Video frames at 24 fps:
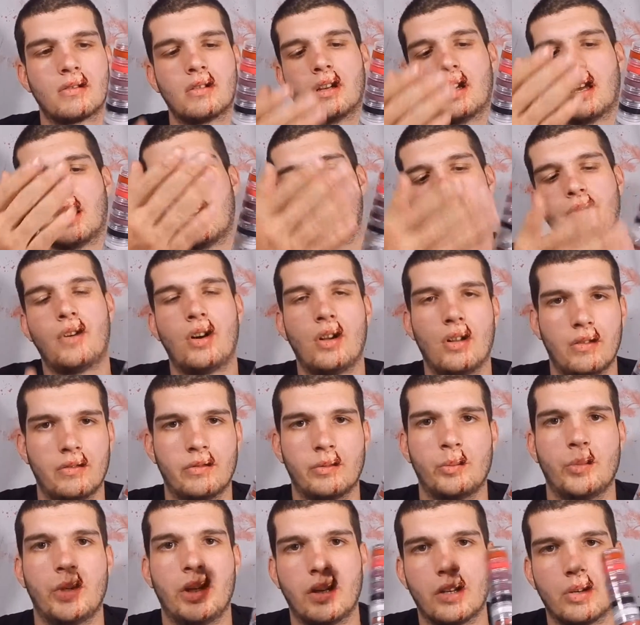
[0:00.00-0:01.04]
I have all of
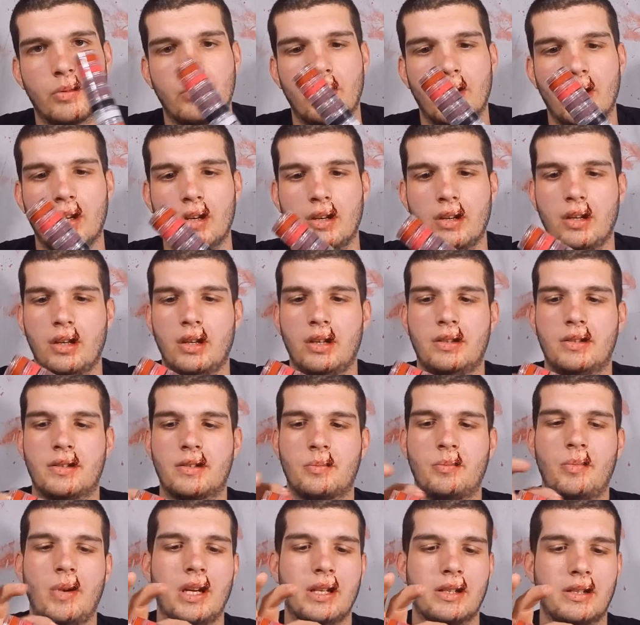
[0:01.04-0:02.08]
them here, but it's
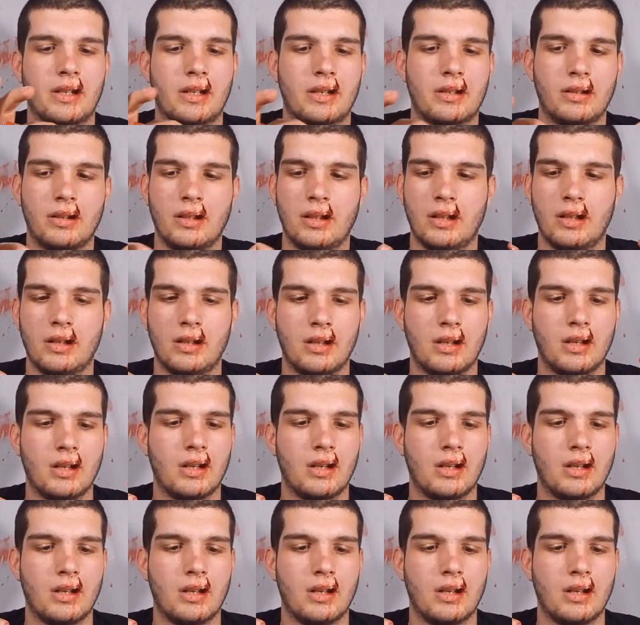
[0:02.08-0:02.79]
basically